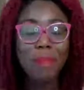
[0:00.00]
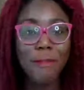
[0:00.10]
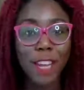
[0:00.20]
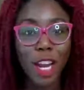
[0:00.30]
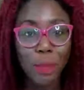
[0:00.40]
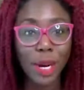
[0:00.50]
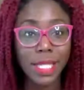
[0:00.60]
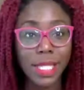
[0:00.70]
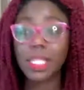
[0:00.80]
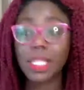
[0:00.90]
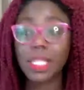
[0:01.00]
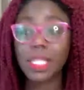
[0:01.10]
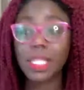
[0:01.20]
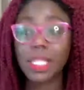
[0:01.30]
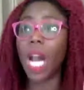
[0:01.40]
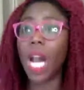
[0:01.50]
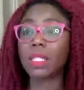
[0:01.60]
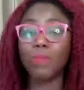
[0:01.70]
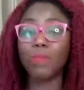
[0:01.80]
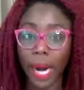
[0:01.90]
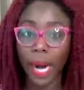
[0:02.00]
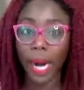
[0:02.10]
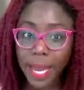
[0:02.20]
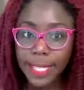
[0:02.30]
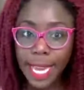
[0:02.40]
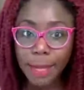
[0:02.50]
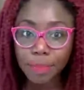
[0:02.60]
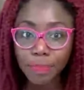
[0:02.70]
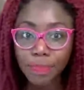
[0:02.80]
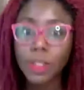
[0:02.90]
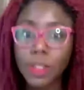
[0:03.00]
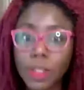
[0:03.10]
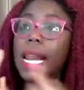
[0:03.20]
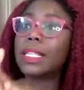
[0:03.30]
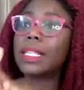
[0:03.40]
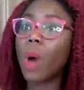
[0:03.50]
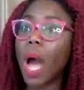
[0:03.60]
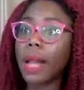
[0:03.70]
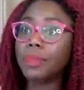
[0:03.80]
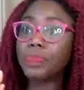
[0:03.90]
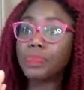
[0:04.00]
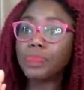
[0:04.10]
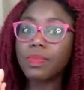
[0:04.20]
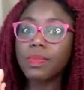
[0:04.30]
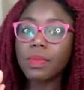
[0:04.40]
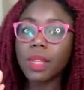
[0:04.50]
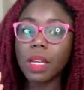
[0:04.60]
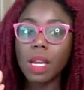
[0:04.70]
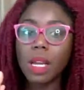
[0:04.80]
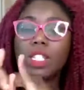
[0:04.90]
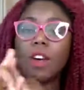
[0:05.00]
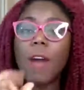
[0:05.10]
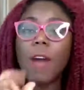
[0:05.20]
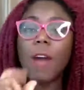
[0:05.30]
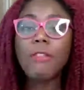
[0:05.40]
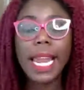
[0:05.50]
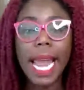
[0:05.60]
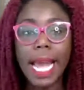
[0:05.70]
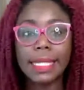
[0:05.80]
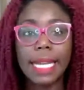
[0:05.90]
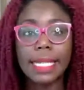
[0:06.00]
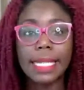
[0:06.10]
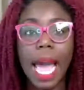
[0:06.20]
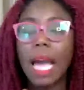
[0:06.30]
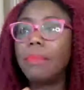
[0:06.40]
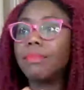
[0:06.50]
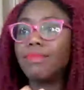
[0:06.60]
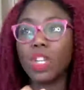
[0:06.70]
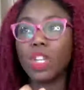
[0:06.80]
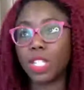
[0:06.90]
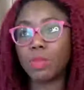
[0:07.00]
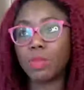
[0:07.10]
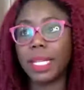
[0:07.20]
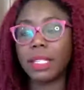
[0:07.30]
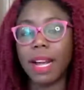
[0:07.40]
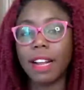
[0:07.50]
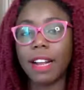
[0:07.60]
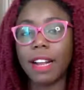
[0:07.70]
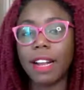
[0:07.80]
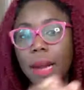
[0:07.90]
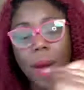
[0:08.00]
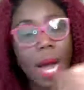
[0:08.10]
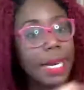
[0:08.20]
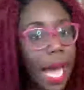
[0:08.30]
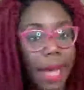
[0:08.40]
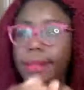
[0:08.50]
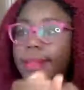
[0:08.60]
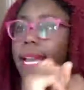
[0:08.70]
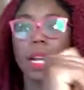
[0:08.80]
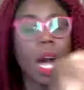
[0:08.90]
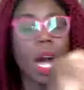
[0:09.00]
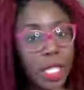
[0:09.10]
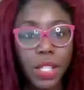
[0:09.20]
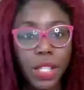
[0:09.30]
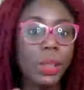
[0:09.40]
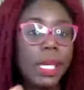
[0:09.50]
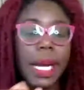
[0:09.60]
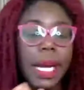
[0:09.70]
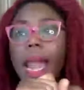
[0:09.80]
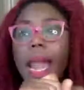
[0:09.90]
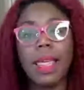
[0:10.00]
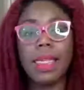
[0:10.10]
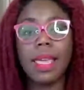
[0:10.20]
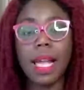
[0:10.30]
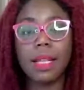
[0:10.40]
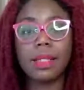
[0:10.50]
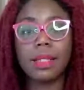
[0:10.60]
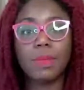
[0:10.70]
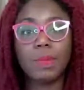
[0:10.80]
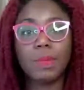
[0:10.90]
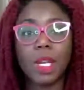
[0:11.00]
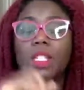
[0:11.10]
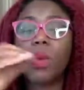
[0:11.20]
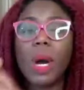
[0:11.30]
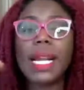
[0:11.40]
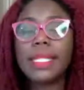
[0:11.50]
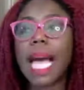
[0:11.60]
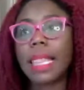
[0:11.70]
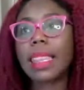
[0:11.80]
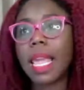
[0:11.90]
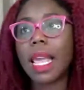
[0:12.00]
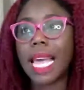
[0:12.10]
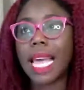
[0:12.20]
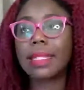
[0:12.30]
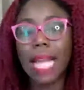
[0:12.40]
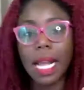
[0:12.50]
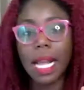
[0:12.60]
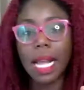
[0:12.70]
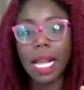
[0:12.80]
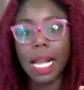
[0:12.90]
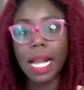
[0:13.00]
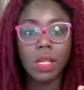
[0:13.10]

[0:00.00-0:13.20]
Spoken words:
my video presence look a lot more amazing. So that's one. So I realized that I am so much more better at video than podcasting and audio and anything else. So what is that thing that stands out